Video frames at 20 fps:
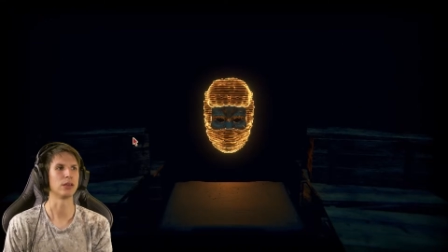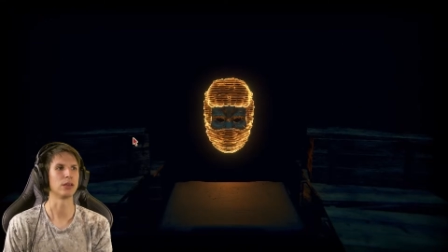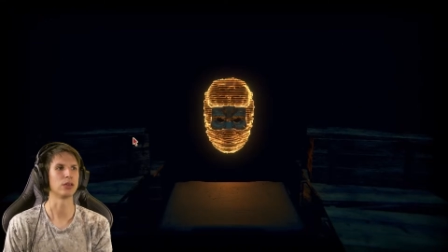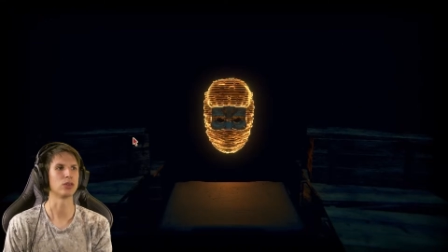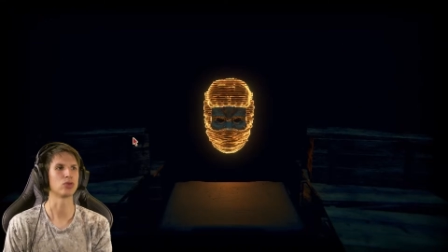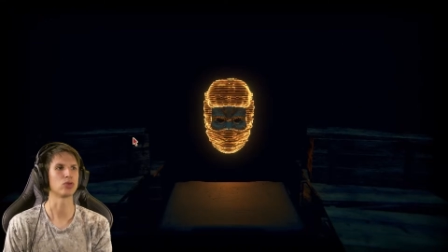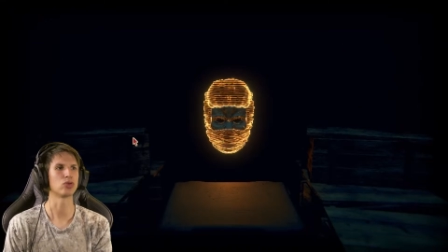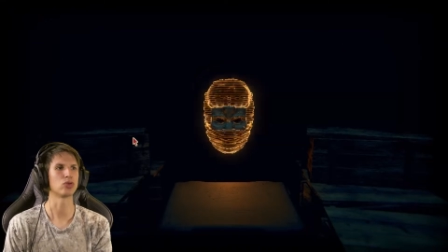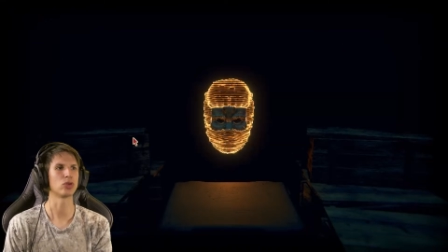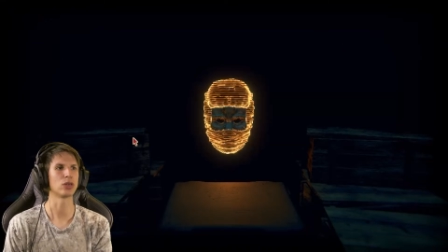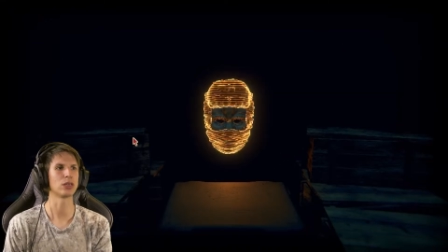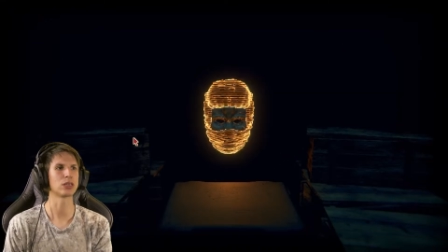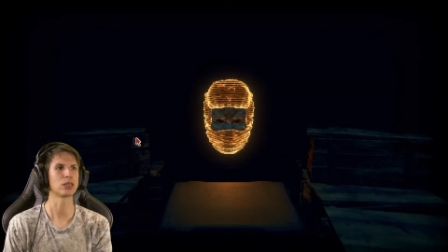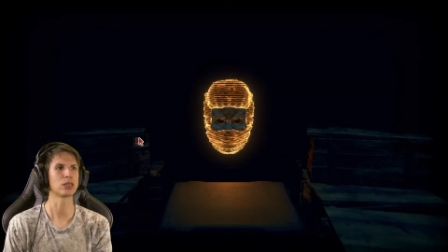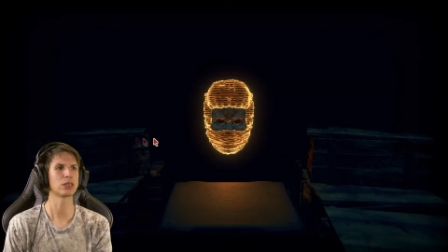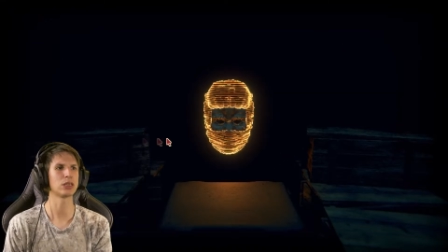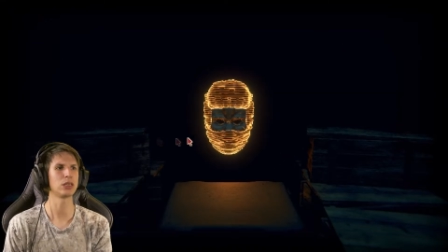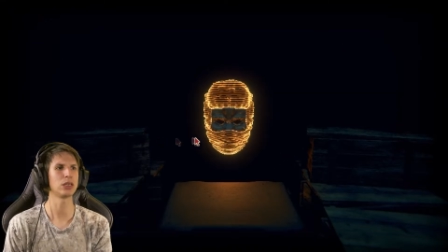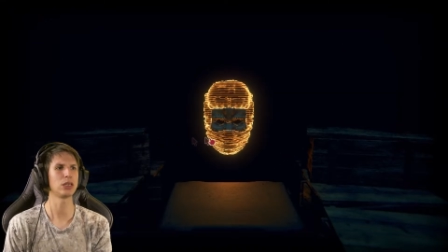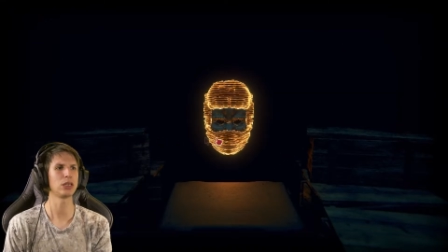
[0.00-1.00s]

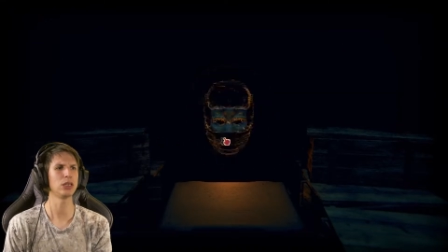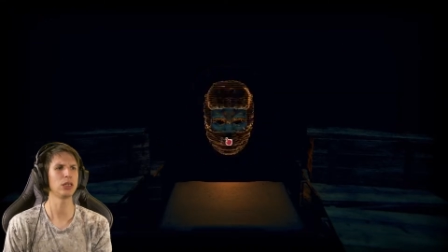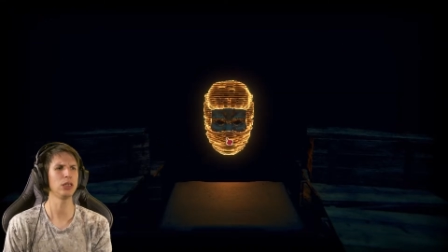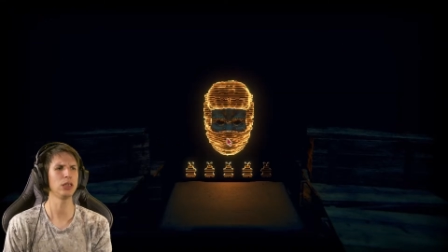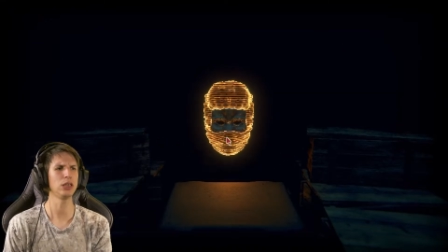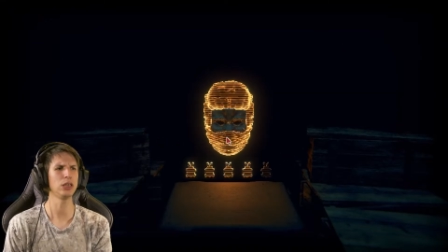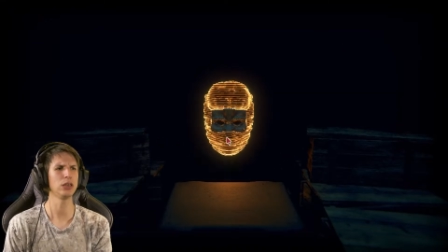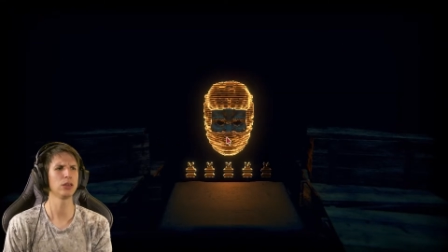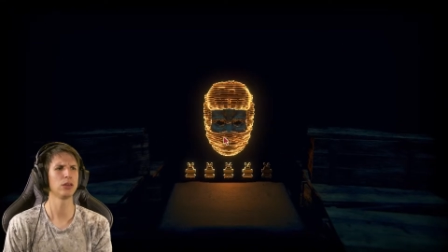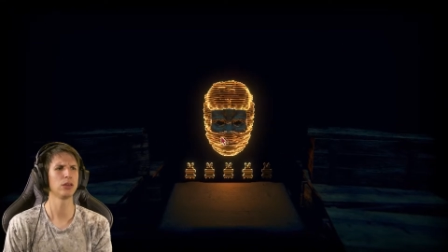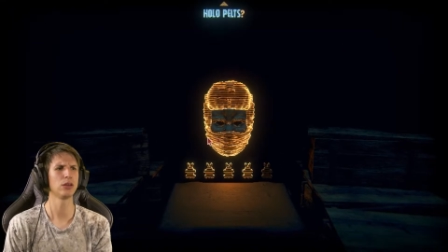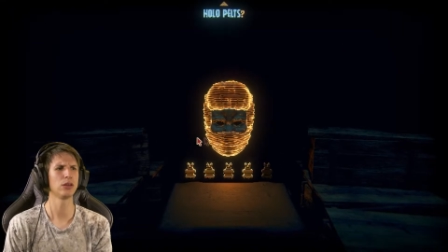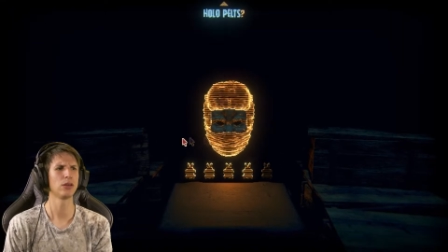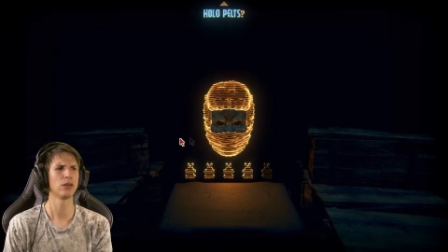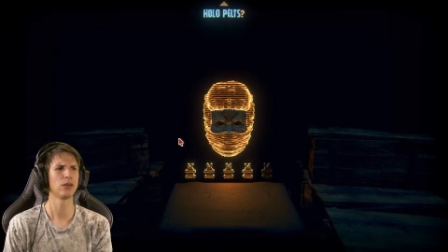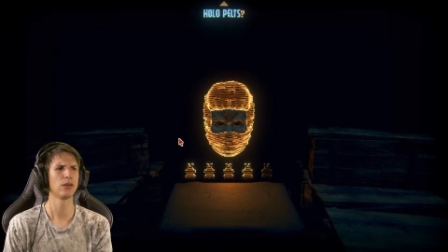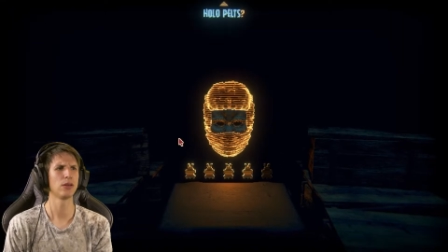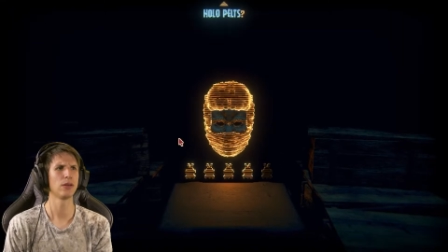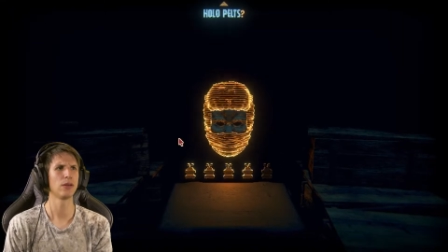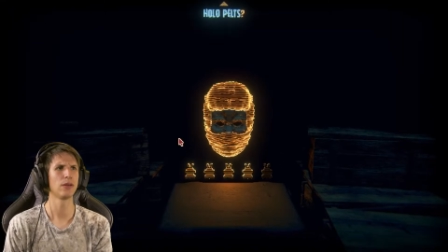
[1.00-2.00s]
Interesting.
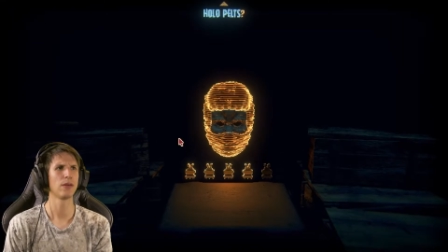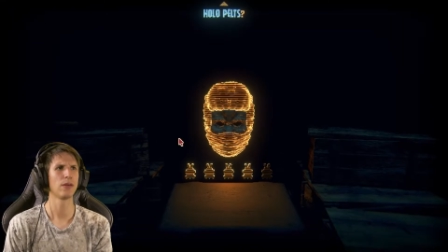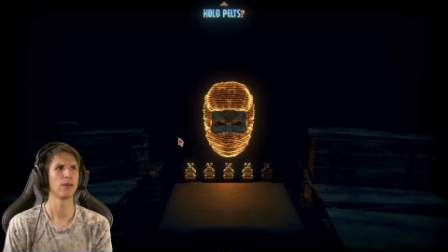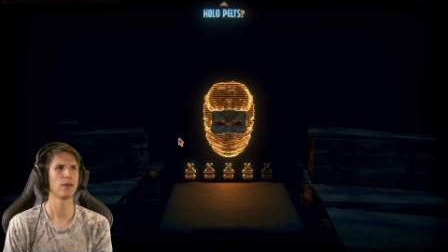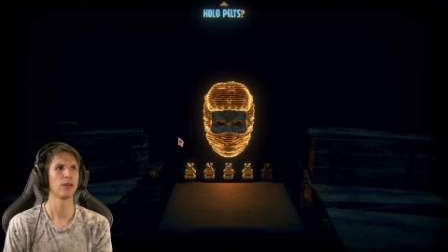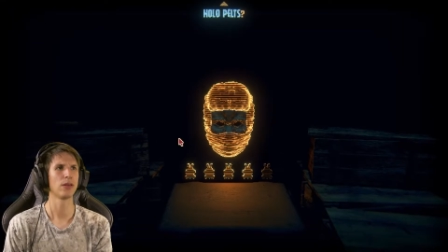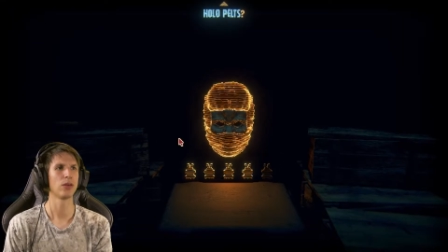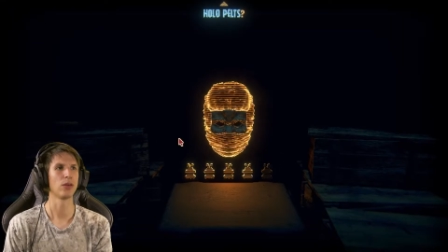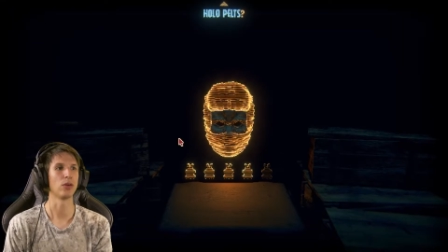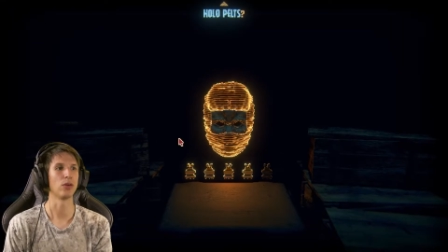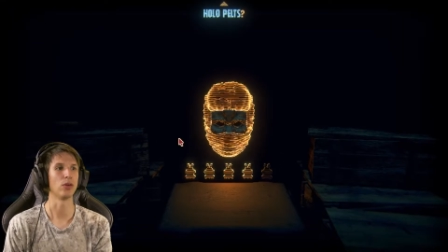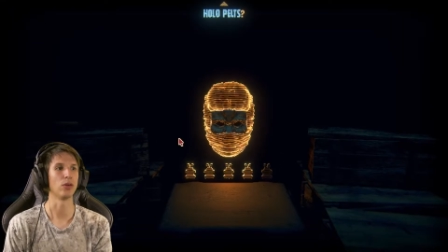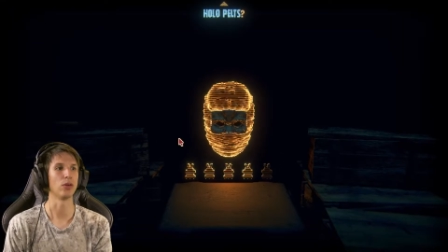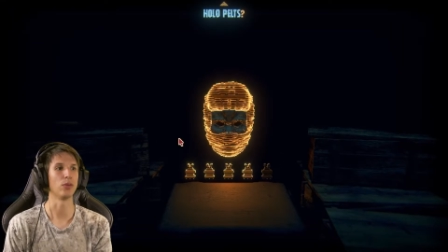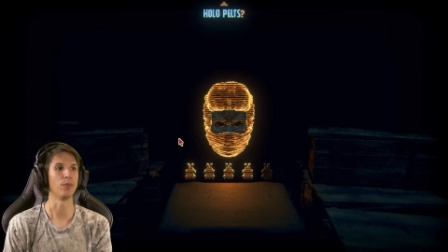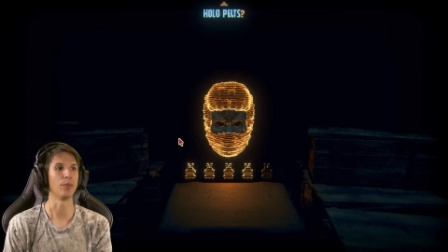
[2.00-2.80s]
Holo